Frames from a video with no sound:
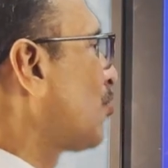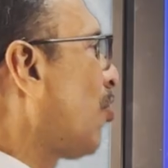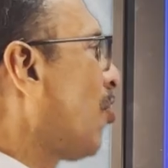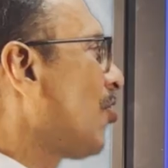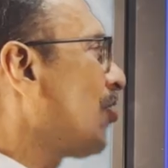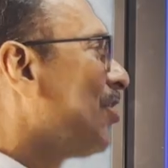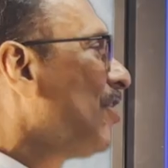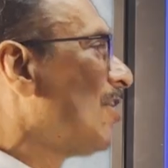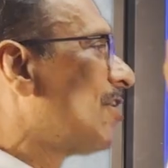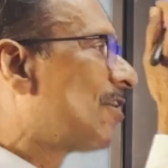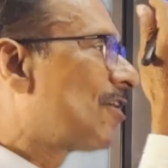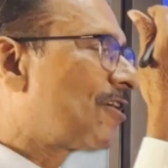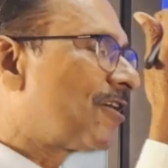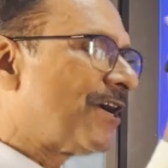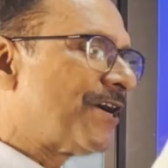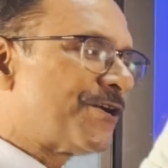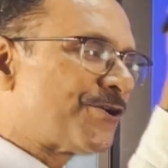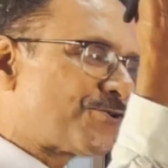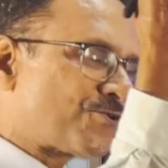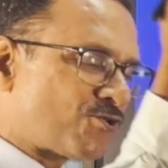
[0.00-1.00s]
or
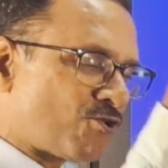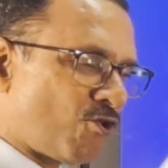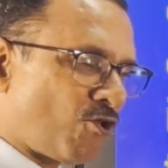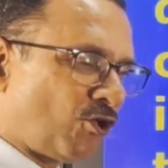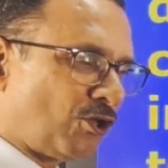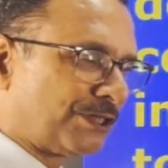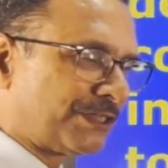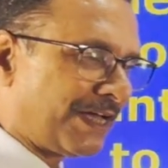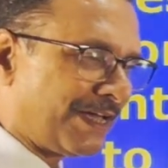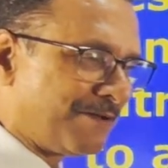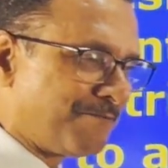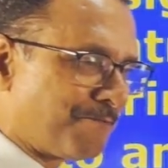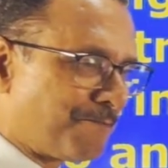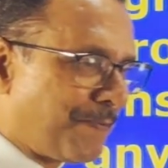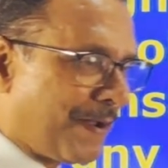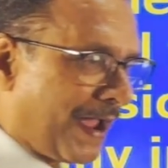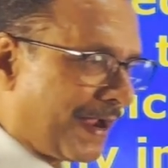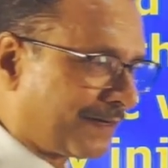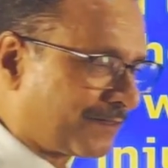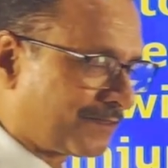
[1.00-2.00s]
control the
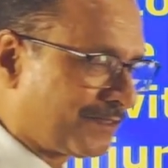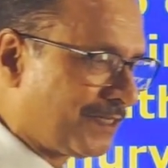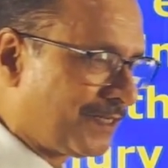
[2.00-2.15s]
impact,